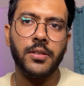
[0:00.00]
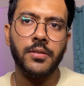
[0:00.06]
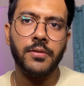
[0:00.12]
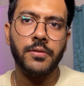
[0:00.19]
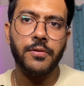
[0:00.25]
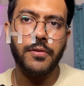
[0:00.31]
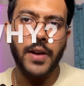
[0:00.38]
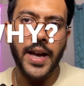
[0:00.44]

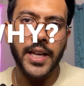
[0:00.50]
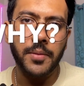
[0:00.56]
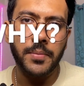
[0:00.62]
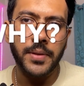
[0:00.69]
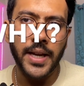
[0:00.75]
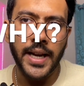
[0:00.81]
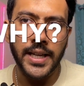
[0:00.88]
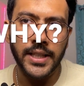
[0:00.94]
why
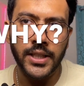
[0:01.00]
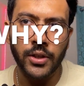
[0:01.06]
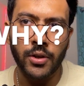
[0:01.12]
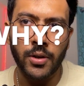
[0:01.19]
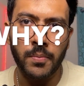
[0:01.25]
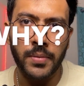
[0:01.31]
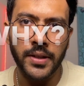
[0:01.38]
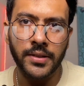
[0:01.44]
behind the
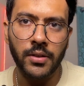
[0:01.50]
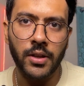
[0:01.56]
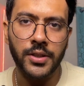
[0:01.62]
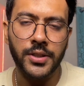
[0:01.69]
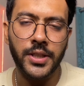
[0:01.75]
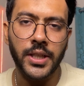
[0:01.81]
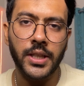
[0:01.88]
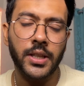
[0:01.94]
complex
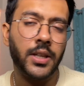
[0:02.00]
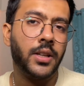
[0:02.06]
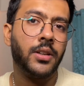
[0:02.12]
logic,